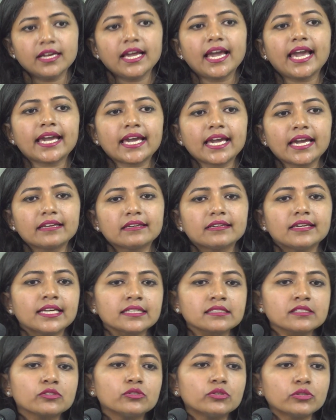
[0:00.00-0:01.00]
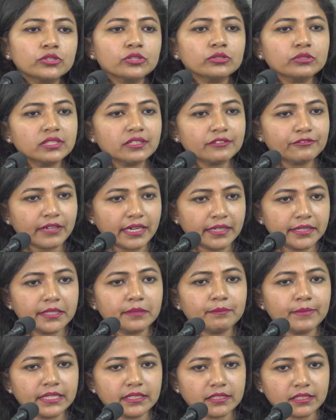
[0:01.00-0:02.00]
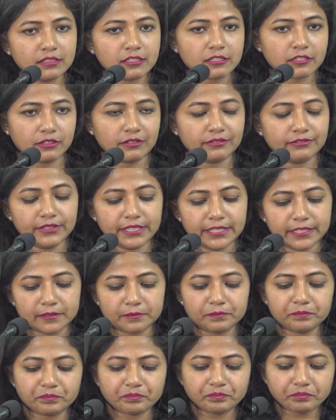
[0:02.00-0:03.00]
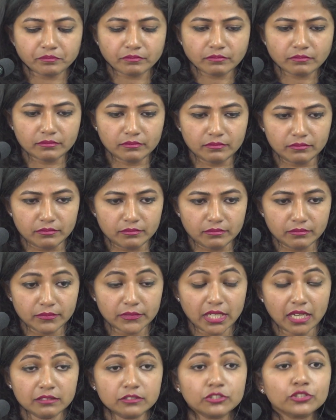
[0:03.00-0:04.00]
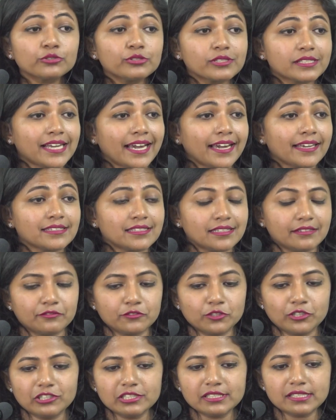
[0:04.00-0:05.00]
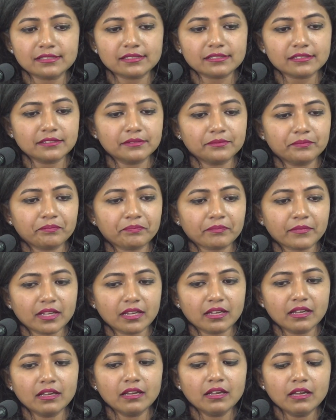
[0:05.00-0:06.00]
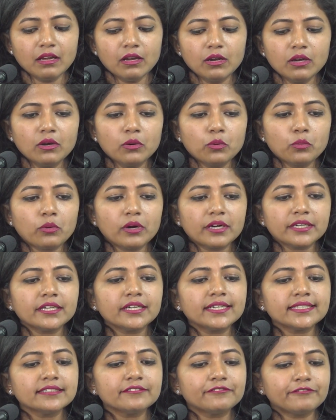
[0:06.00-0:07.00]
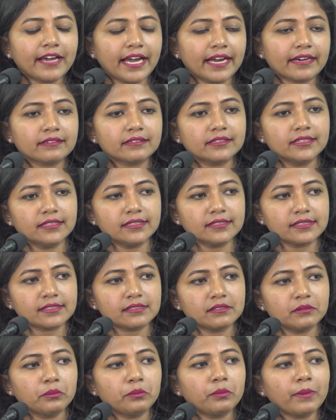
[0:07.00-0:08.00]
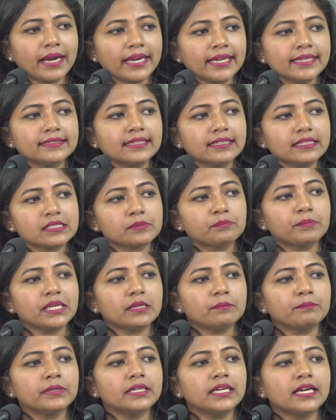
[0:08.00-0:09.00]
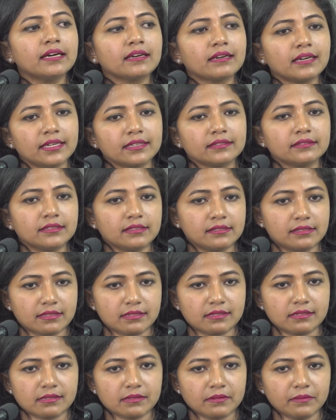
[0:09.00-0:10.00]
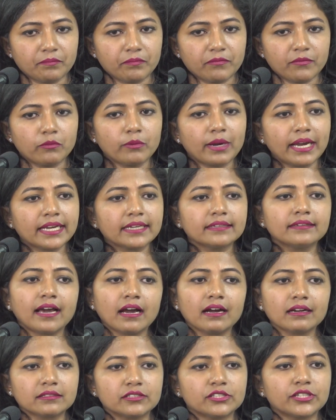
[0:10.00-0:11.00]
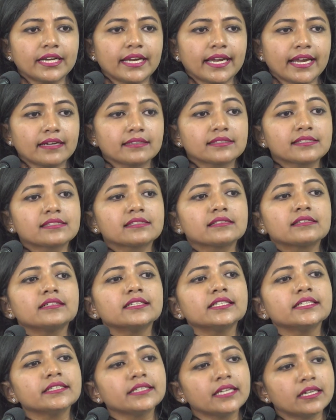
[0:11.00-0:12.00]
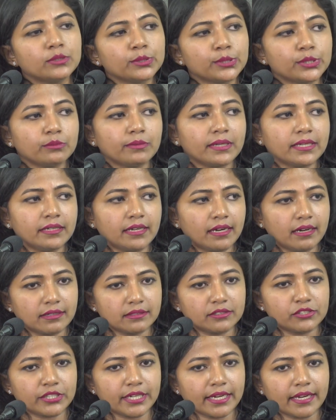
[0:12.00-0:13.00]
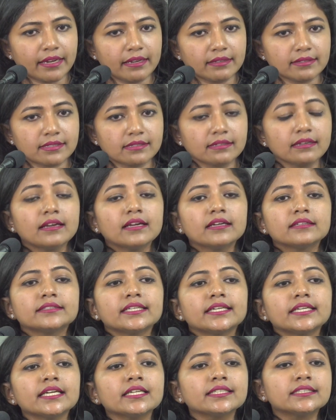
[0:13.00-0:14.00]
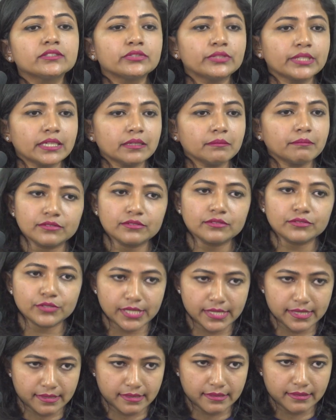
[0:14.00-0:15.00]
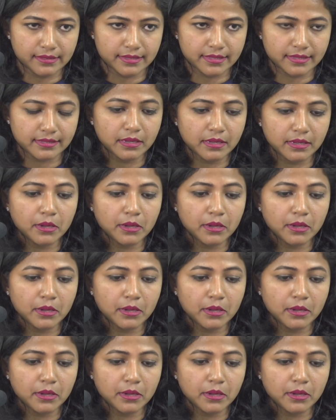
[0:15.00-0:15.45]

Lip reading: Again, let's go to the fundamentals of it. Through science, of course. What are the factors why these people are like this? Why dark triads turned out to be dark triads? There are three main reasons.